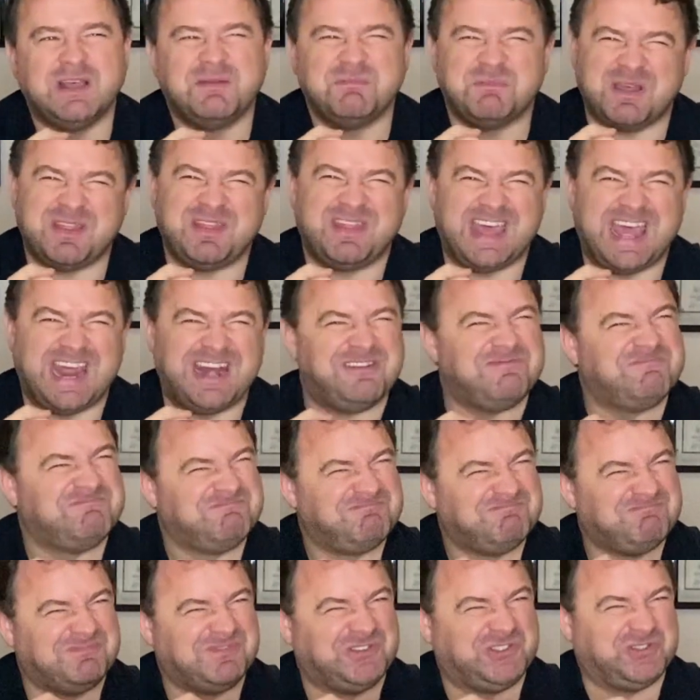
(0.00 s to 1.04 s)
But then,
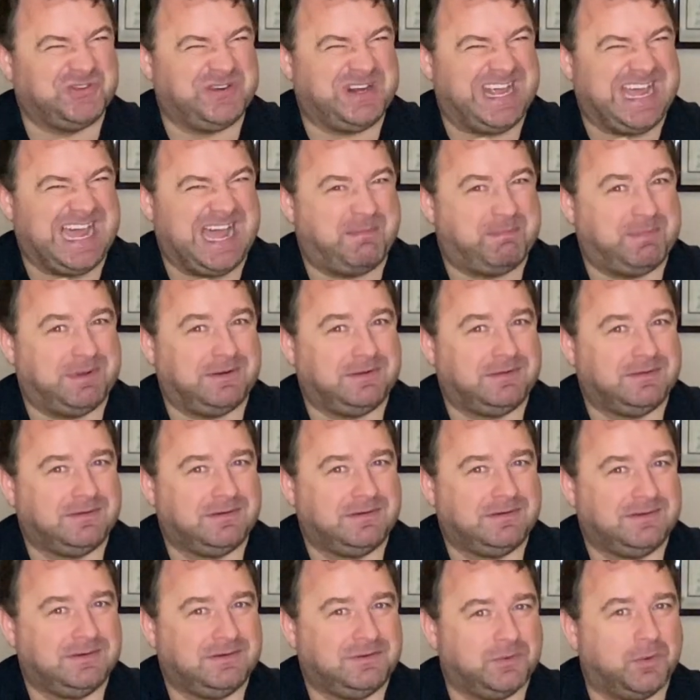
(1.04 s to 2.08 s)
should it happen?
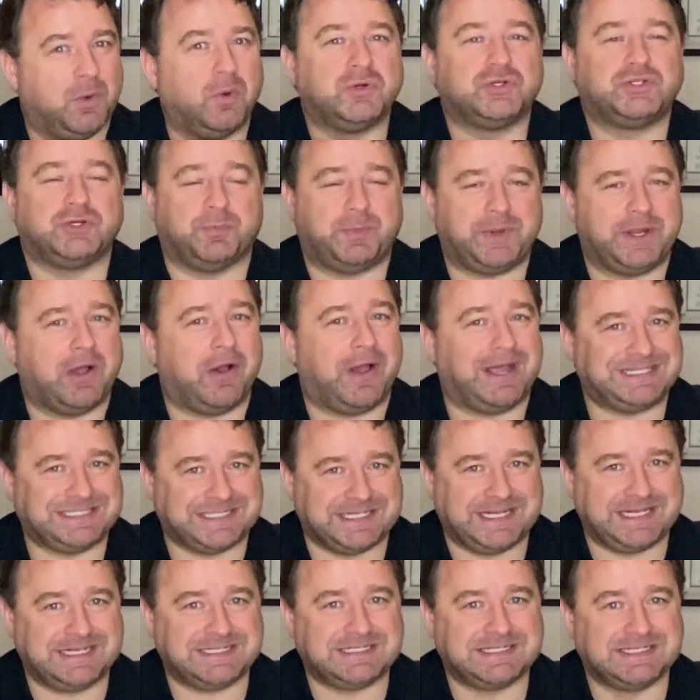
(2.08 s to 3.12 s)
Or should we
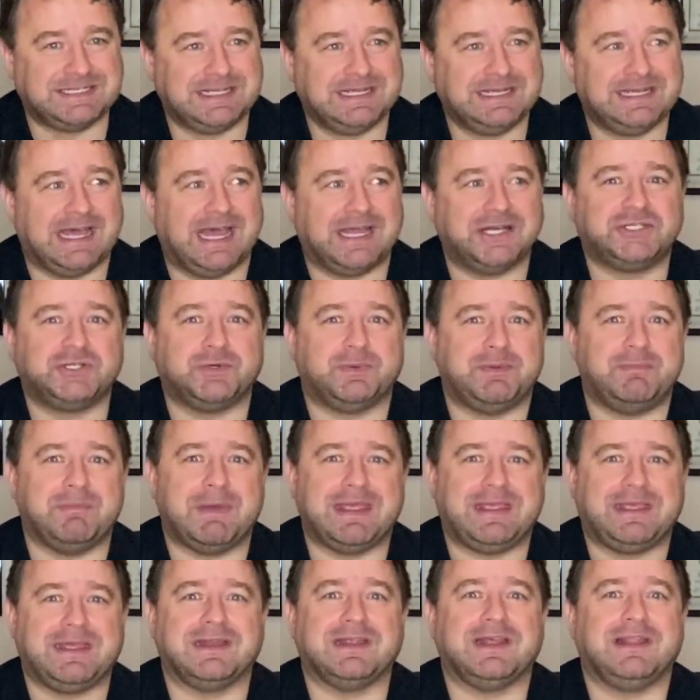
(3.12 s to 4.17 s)
heighten it? And should we
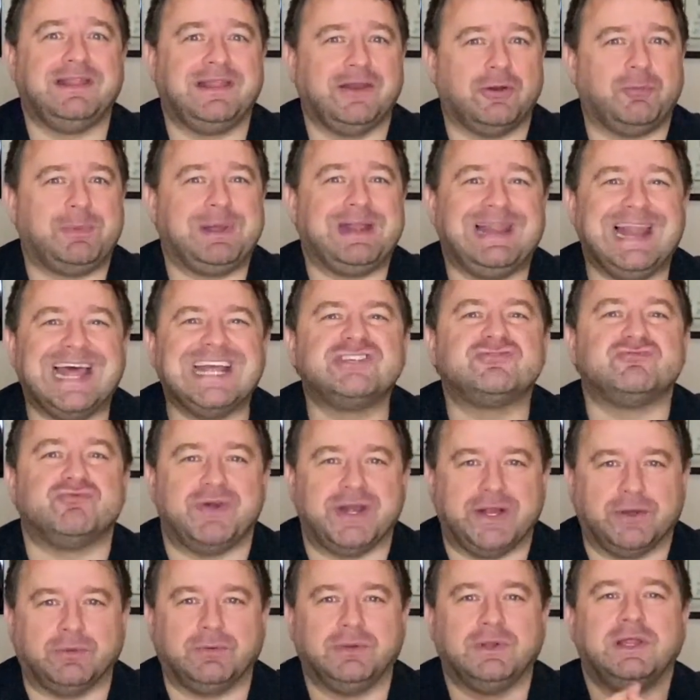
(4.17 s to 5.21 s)
make it a little bit less
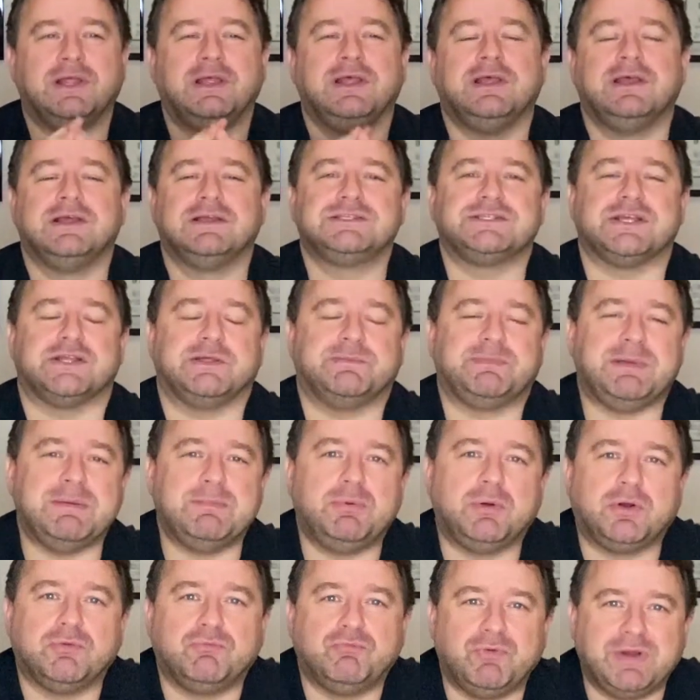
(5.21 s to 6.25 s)
real so that
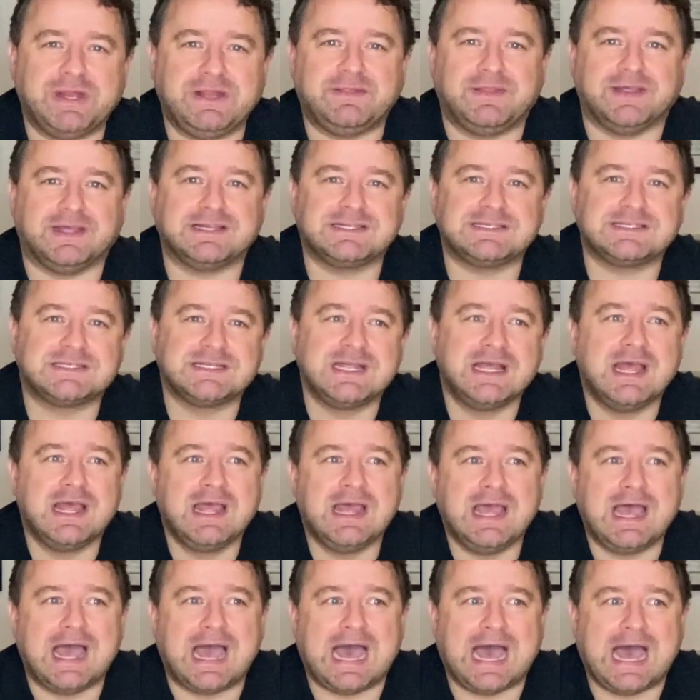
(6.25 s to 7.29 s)
people can read this
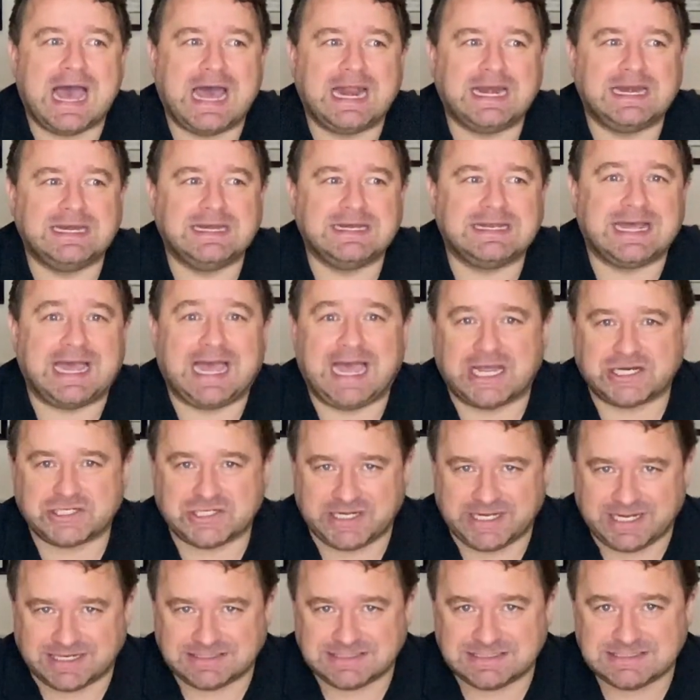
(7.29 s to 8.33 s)
and
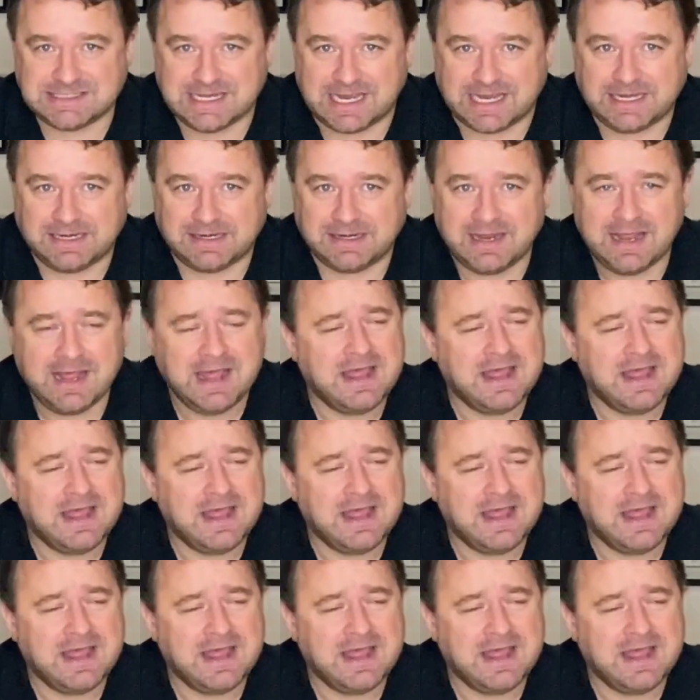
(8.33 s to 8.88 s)
actually entertain?